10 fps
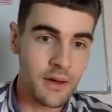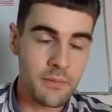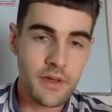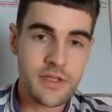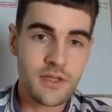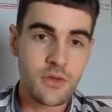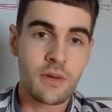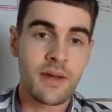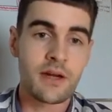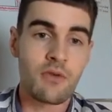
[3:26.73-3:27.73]
because then you can make
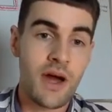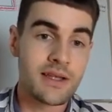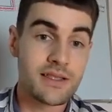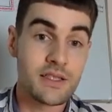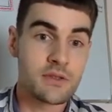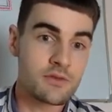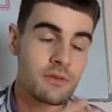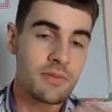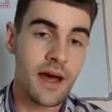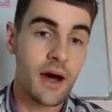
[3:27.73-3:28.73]
the right decisions from
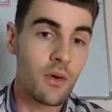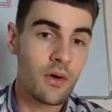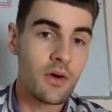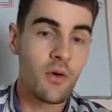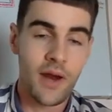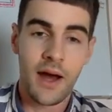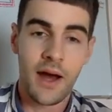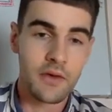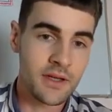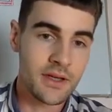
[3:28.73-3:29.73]
now on how you're
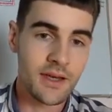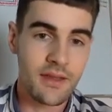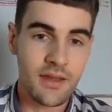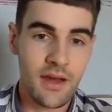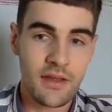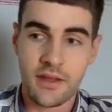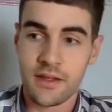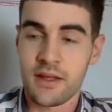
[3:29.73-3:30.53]
going to get there. I think